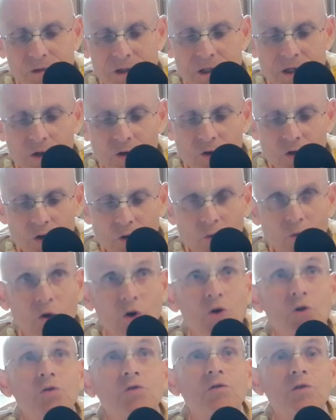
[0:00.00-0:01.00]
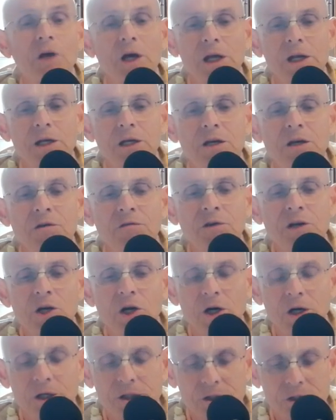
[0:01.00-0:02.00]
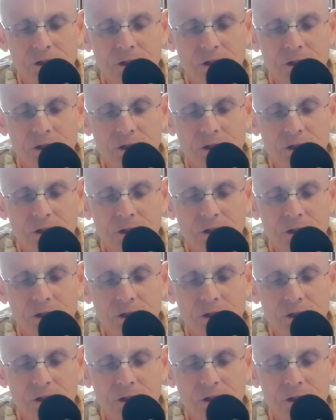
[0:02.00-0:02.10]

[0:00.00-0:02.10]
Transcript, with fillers: this material world and giving